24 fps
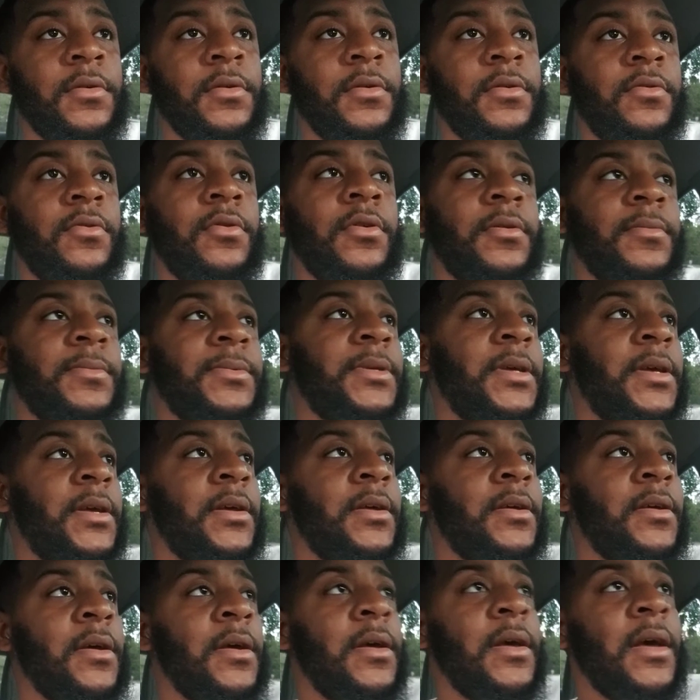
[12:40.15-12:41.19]
You know what I'm
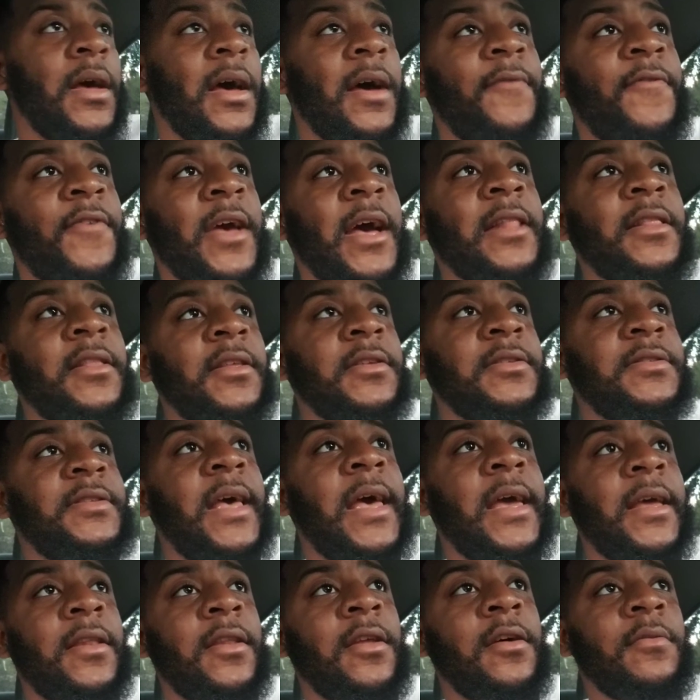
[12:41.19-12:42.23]
saying? I forgot the
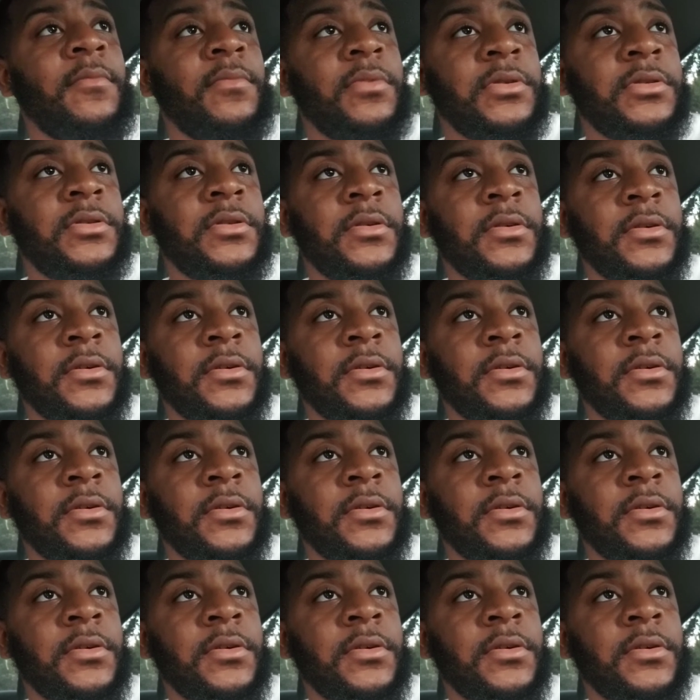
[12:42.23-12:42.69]
exact numbers.